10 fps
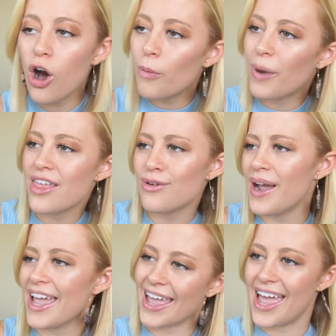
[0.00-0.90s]
oh, by the
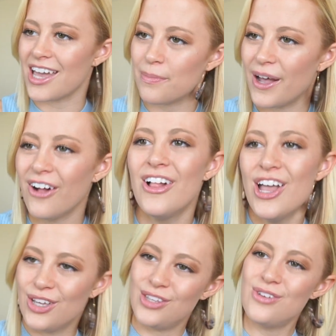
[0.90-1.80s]
way, Annabelle,
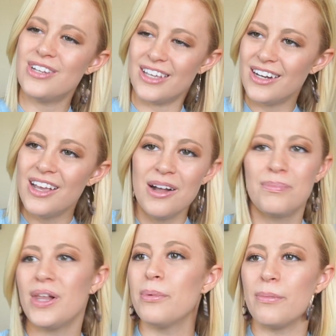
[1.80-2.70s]
you did
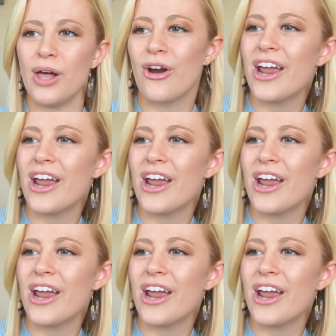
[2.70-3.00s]
blah, blah, blah.